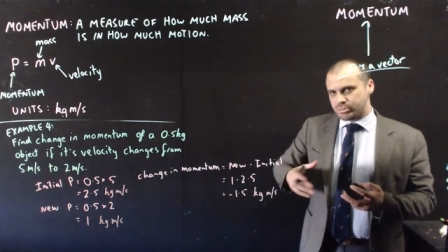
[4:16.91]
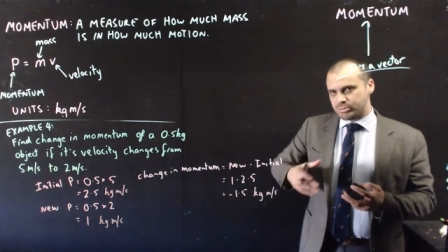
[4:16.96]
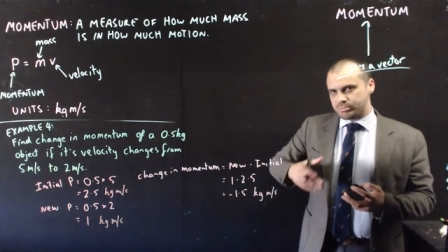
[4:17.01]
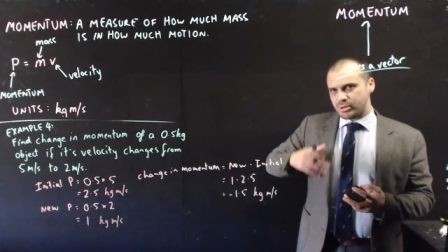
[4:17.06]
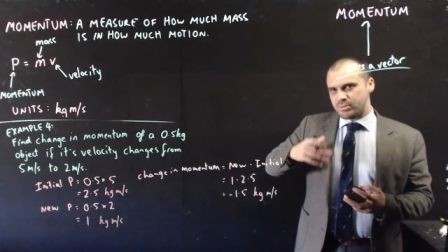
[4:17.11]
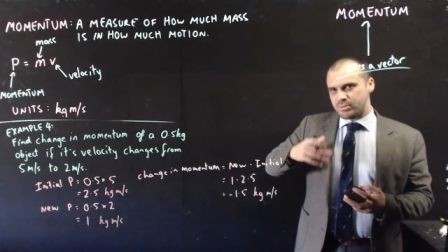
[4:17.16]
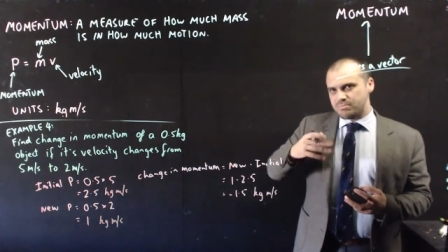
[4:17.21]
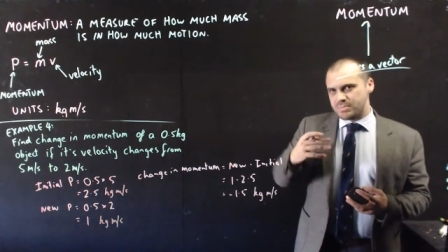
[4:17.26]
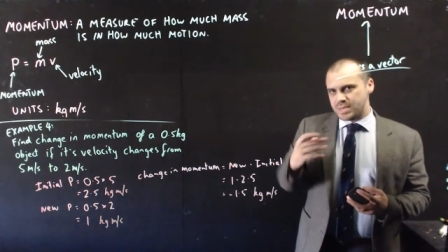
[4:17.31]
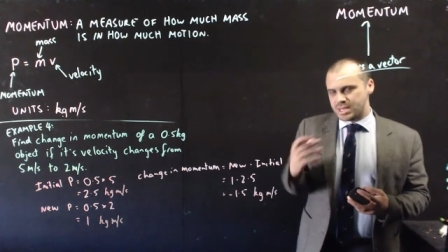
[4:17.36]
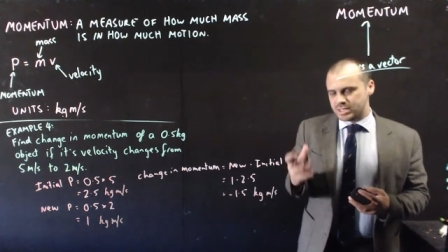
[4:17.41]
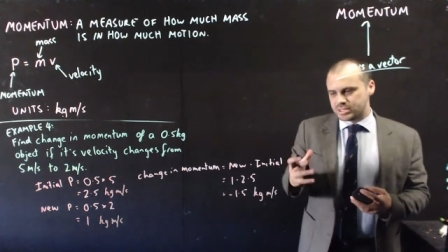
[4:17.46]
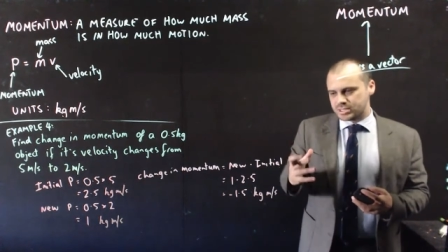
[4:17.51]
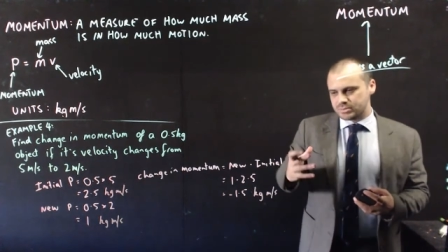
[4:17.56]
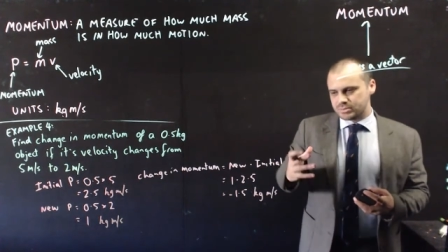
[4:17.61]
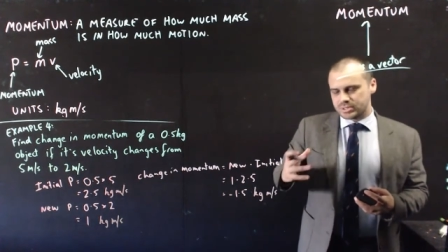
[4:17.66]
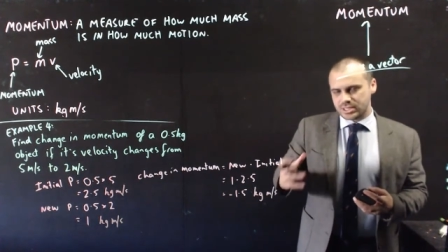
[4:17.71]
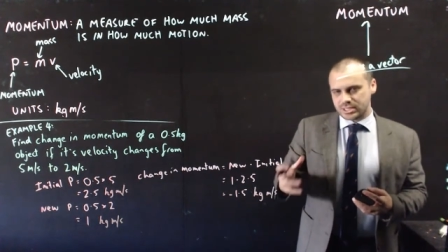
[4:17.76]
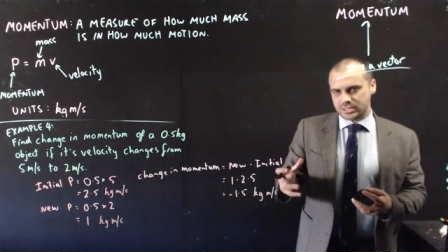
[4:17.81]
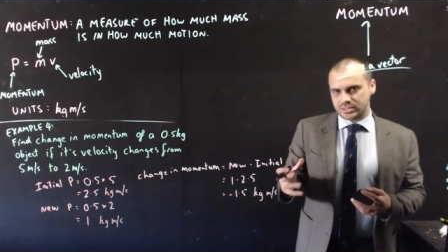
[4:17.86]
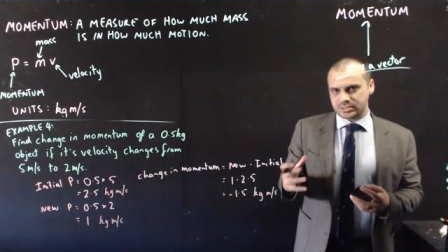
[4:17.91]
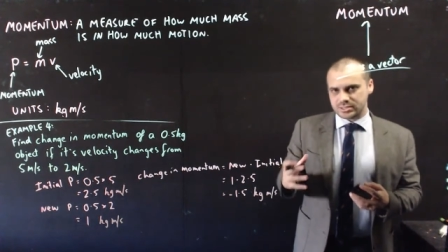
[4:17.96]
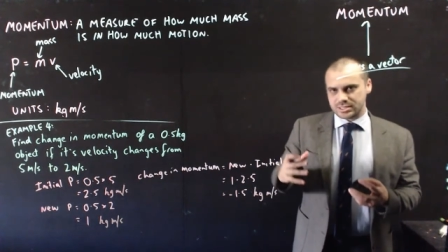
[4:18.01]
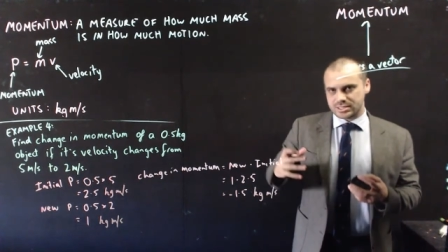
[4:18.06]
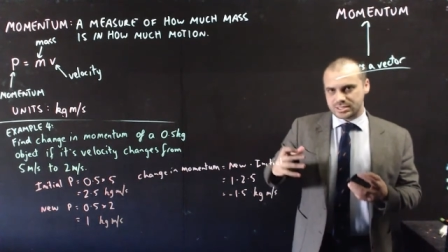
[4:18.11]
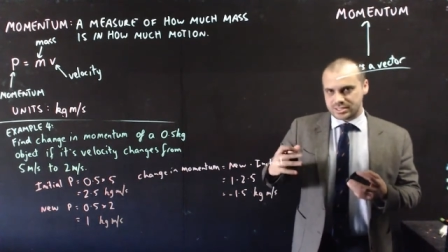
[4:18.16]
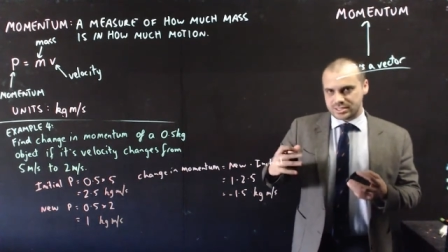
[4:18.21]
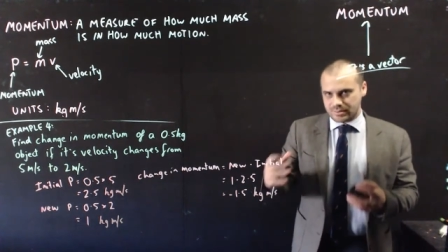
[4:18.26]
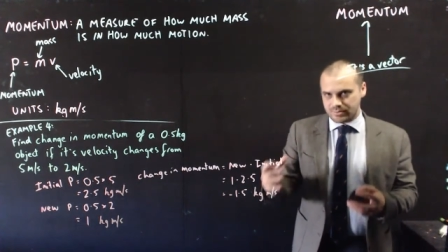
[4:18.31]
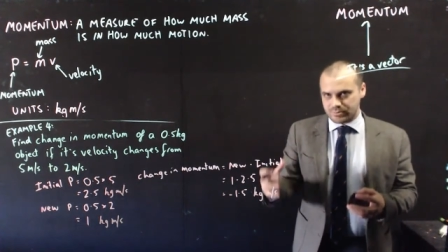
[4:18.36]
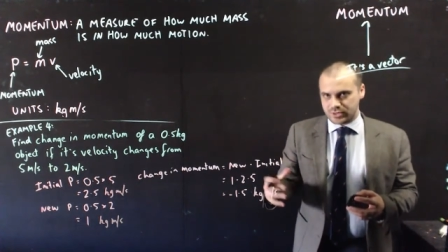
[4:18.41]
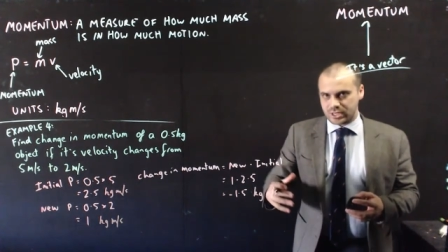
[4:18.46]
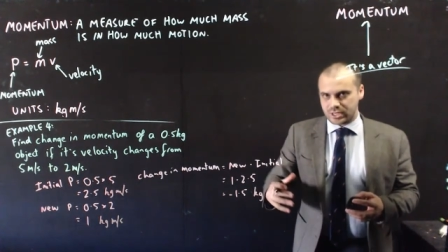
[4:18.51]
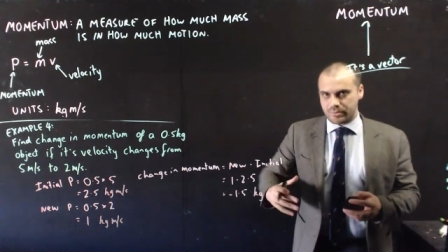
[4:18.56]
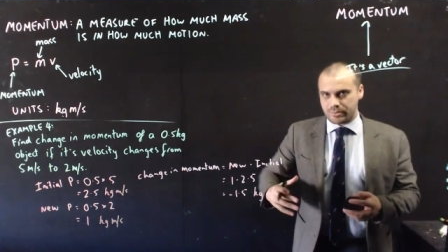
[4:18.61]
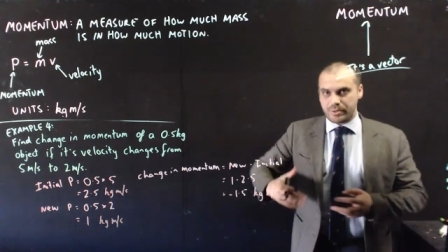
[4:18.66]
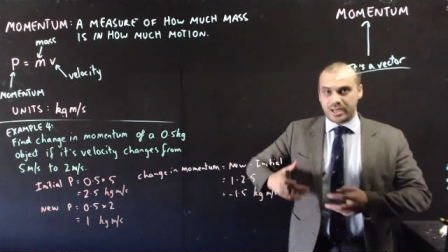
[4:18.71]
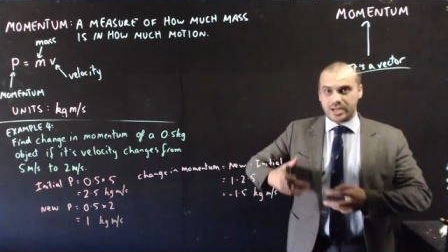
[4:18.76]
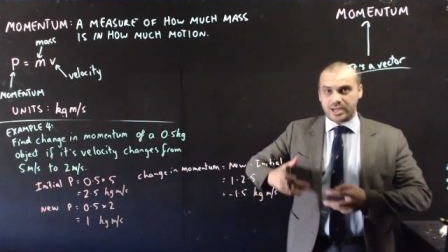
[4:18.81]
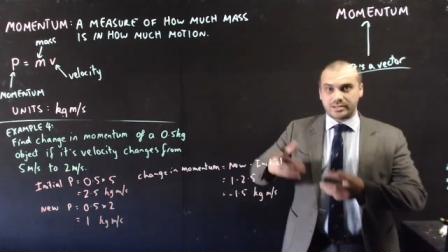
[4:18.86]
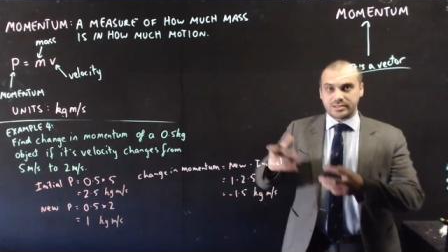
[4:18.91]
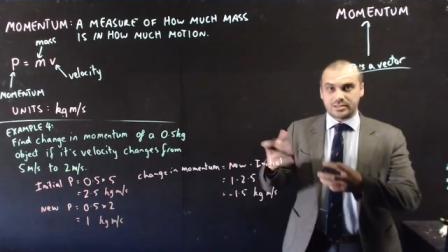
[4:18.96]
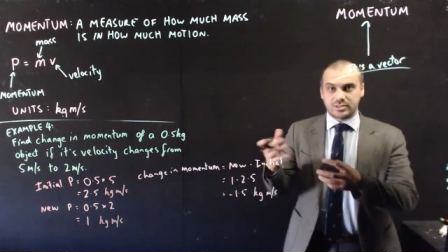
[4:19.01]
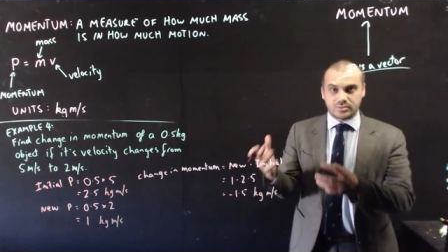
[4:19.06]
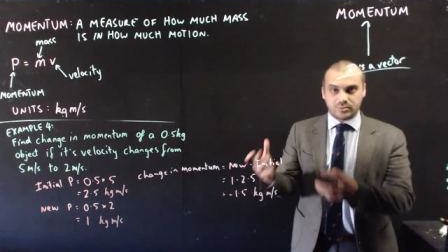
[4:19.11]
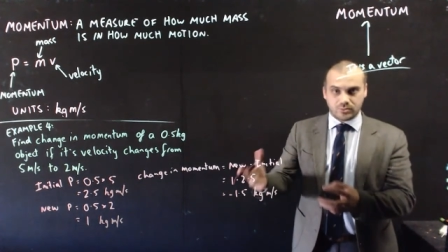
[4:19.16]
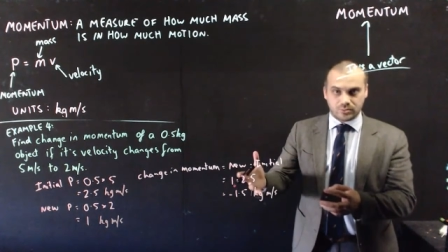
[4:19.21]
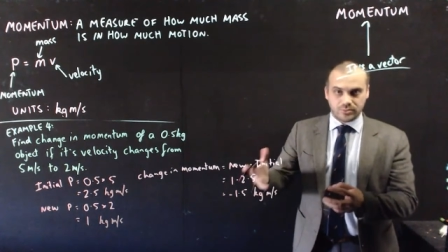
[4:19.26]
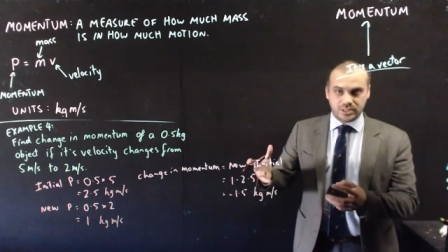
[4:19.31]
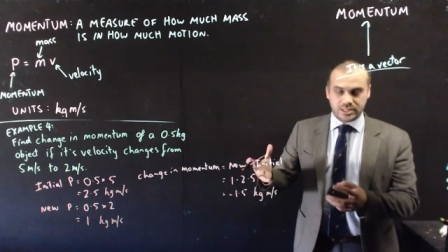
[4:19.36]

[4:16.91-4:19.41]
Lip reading: but momentum tells us something about